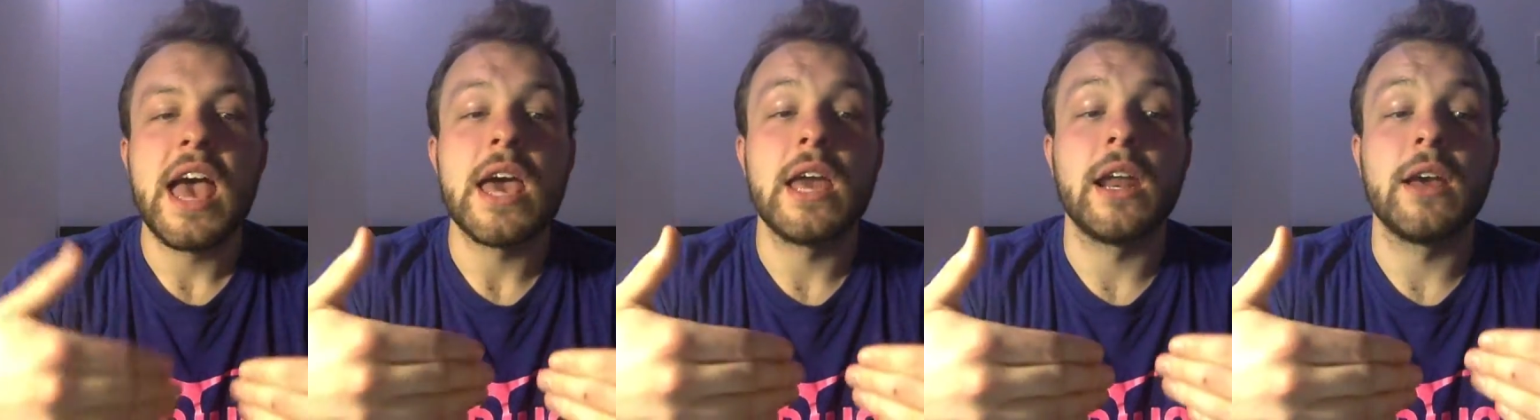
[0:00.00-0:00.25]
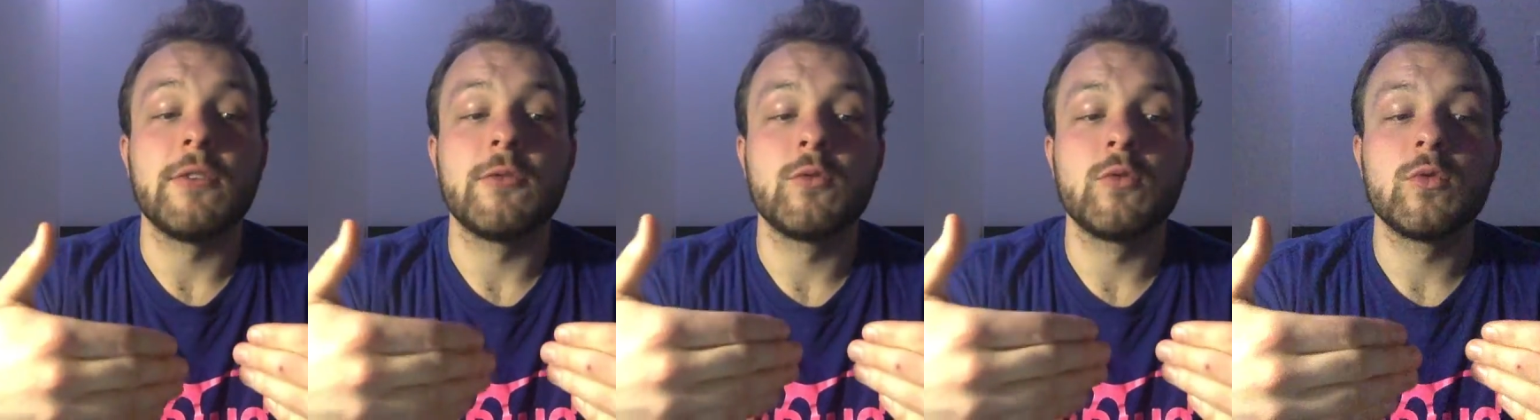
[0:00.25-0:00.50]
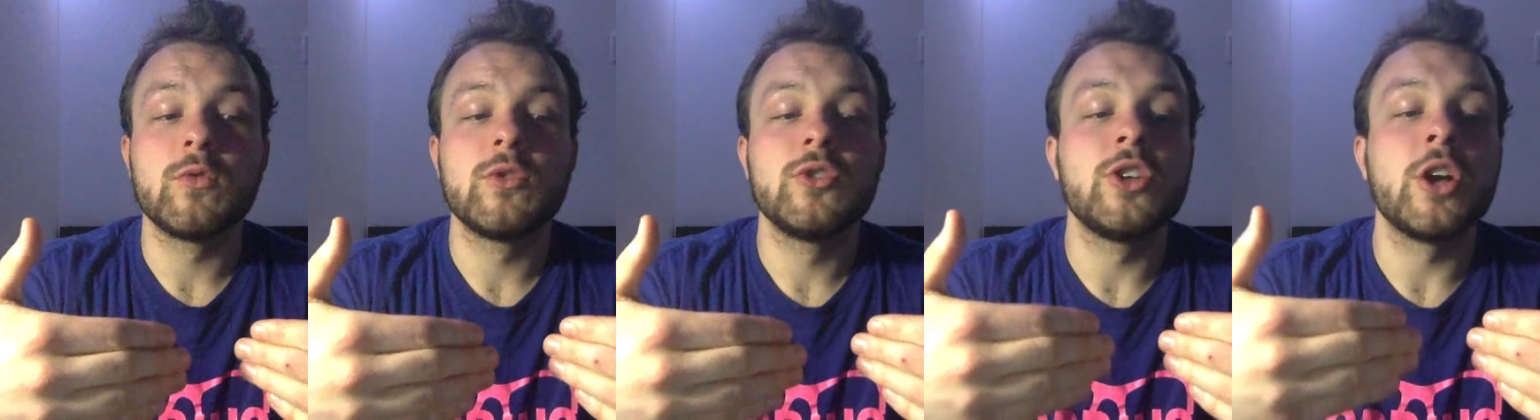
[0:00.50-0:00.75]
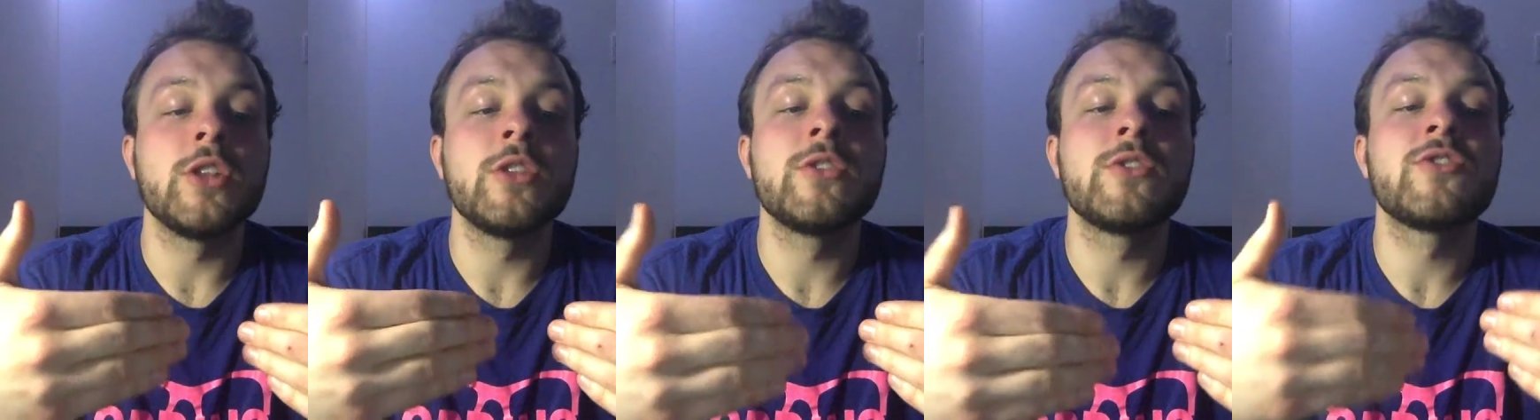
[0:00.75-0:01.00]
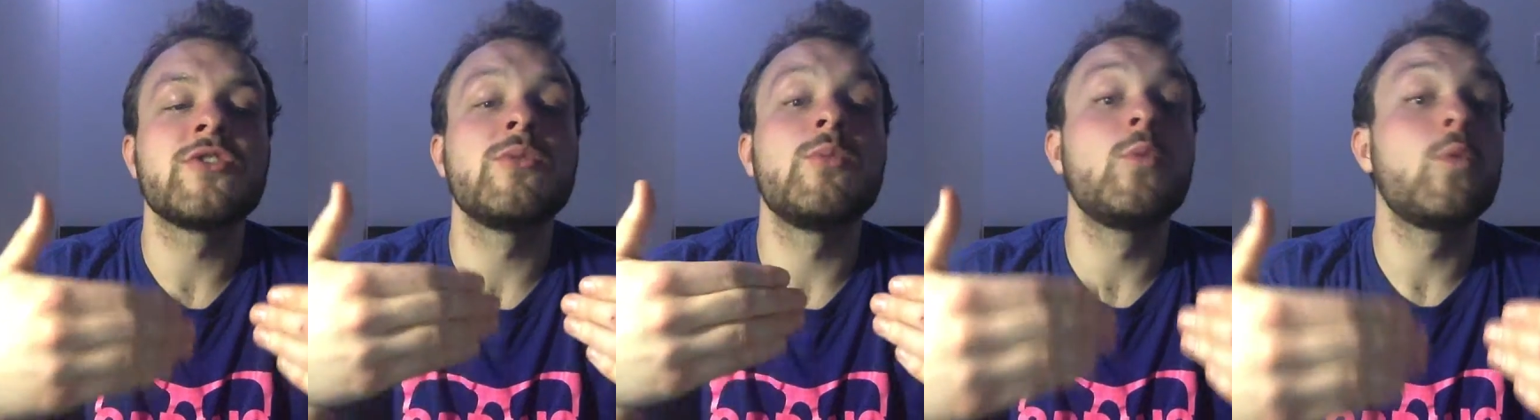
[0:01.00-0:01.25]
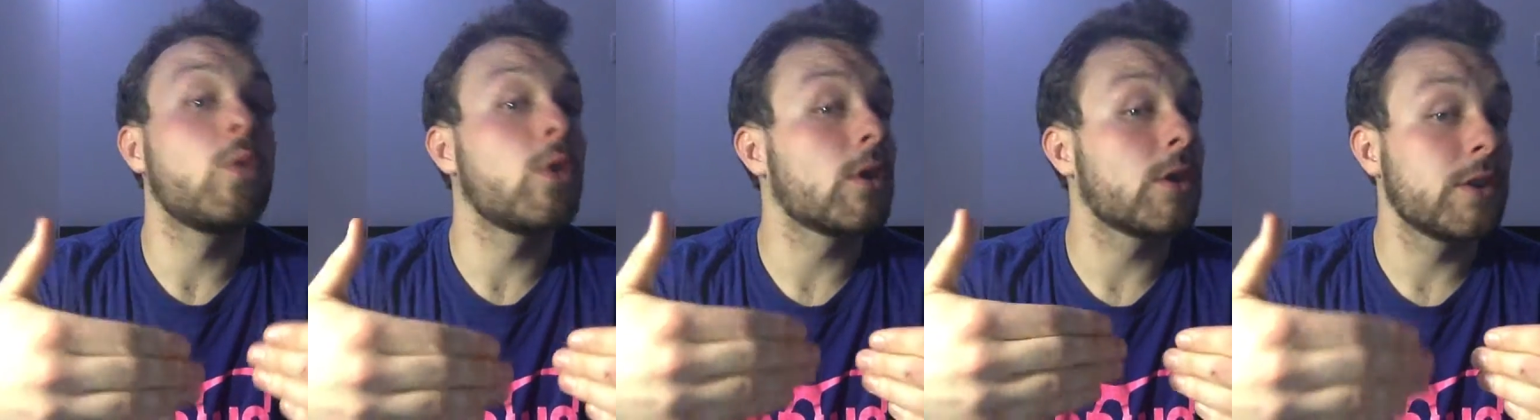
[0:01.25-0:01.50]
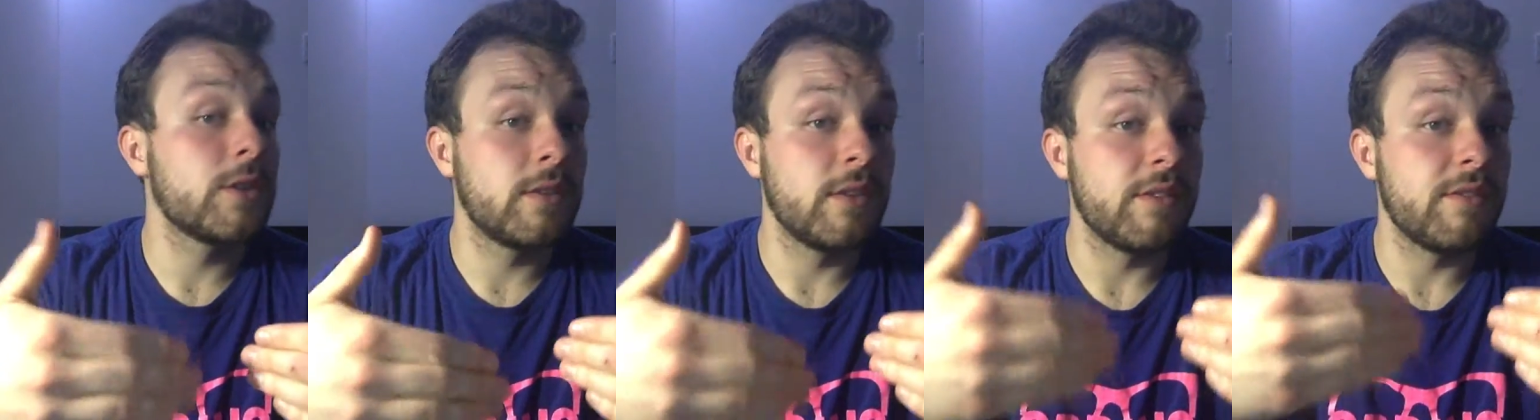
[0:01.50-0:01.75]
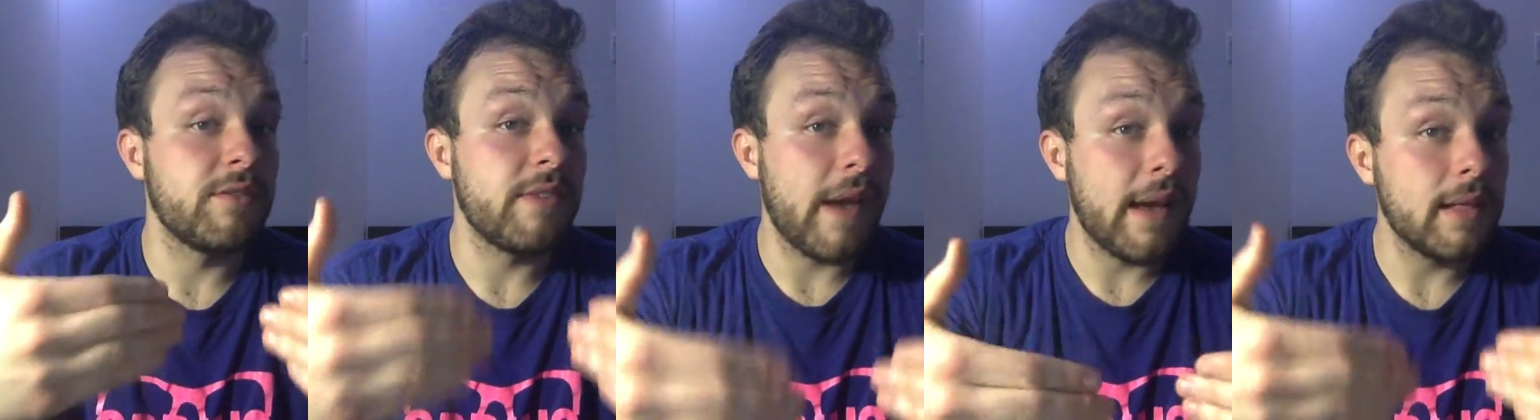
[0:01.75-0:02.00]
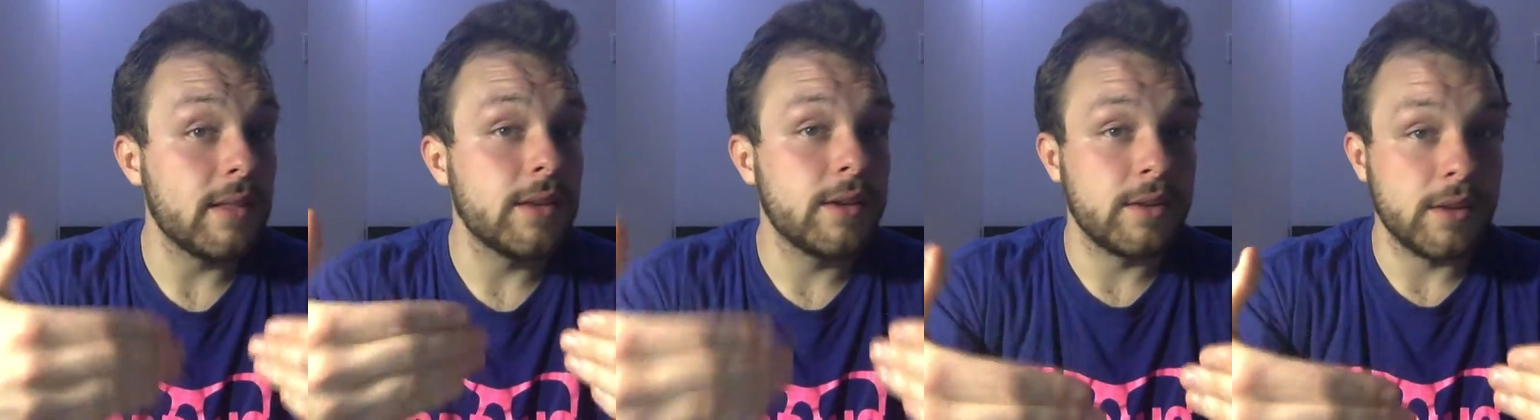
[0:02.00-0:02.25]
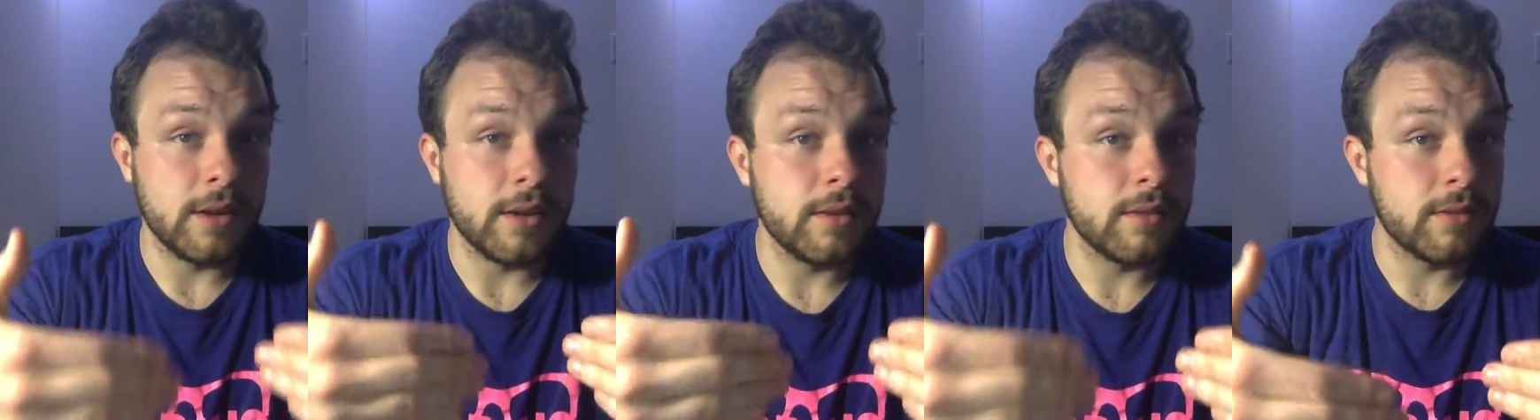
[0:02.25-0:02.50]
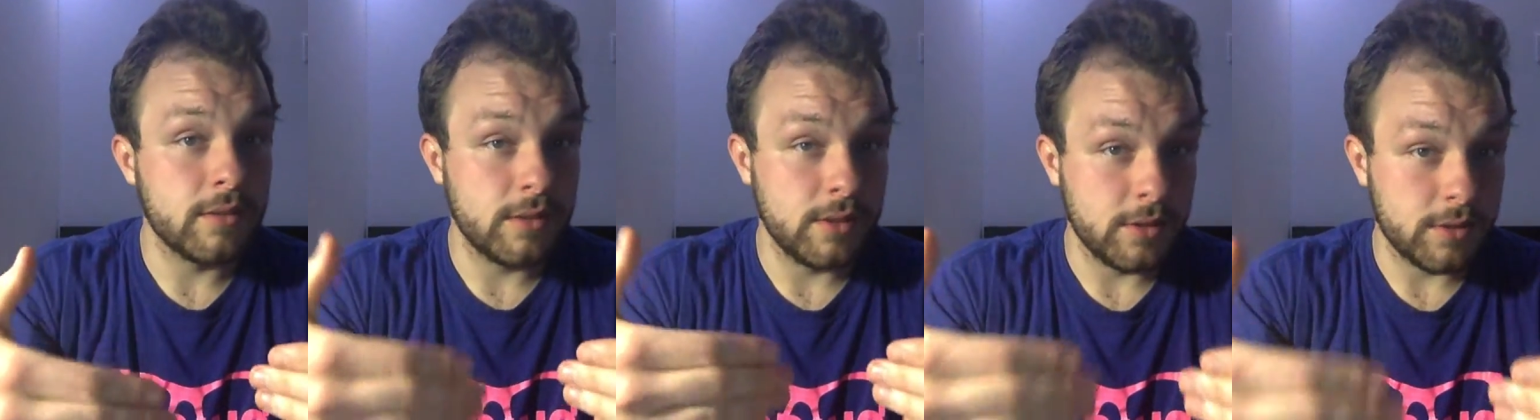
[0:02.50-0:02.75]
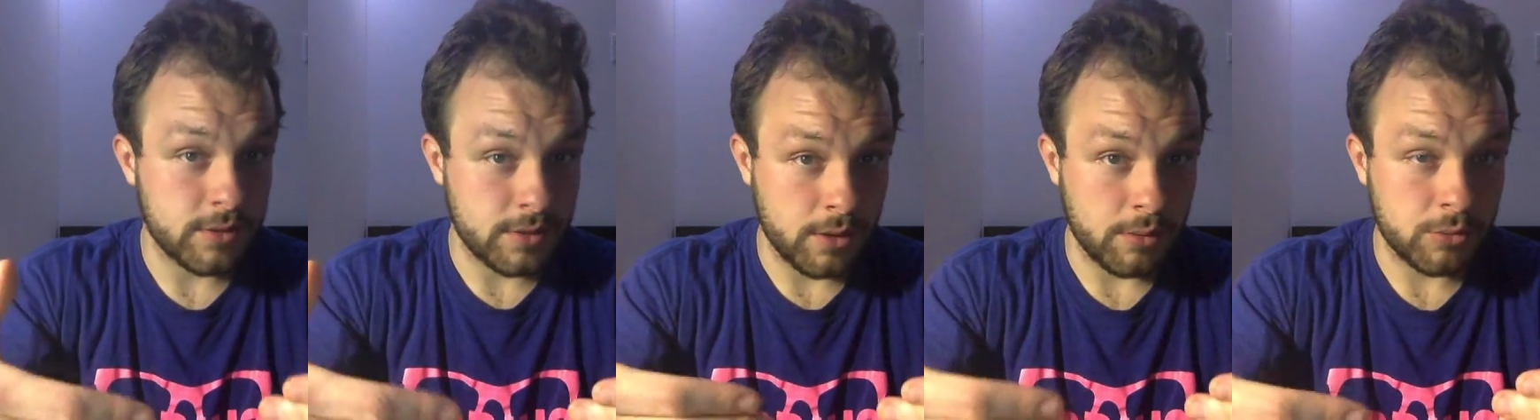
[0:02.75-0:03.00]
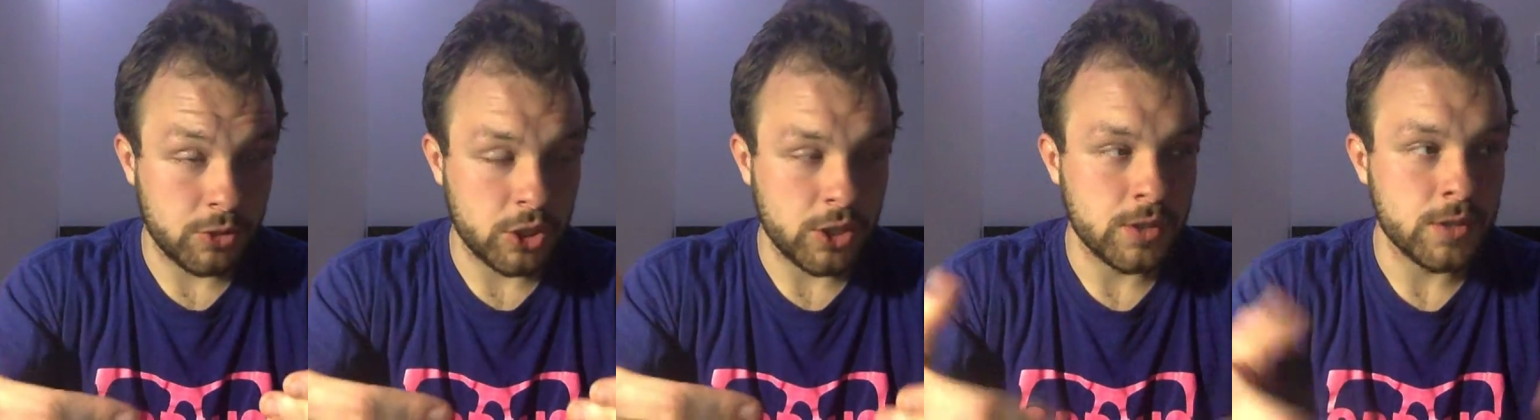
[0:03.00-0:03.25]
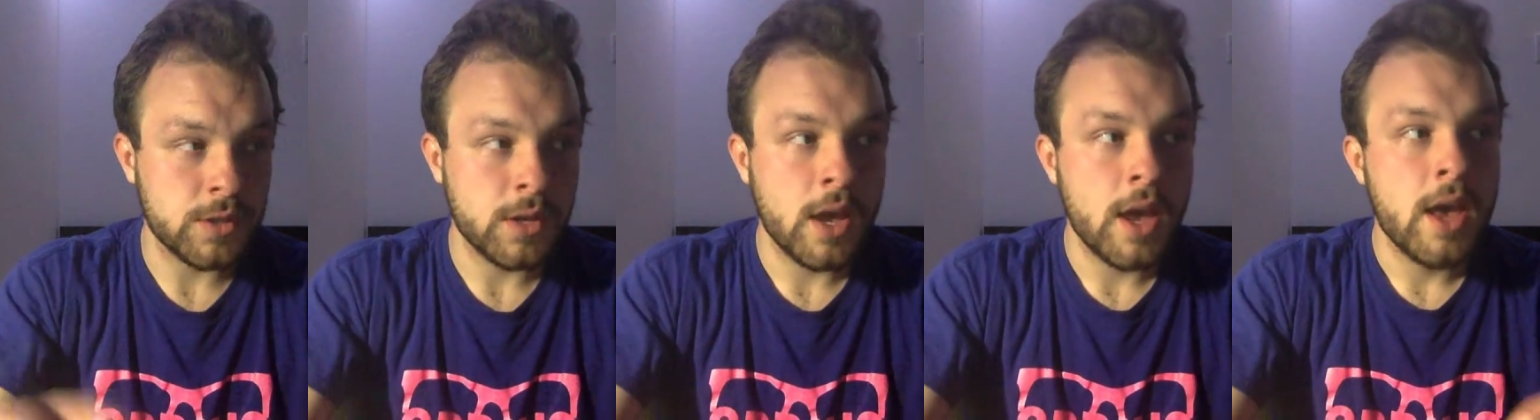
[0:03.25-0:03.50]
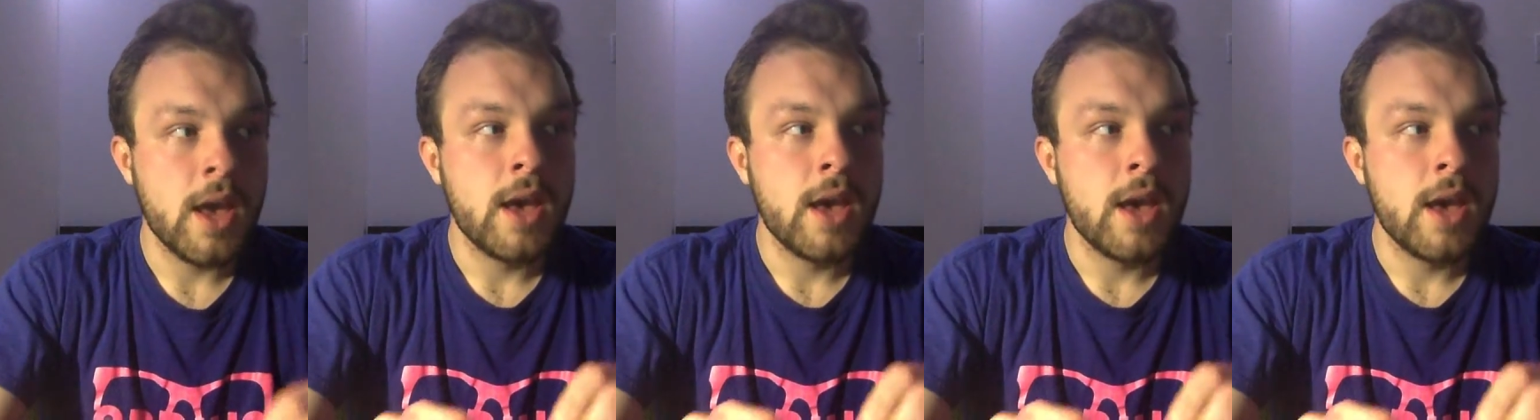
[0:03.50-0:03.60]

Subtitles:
and I've done some work to validate the assumptions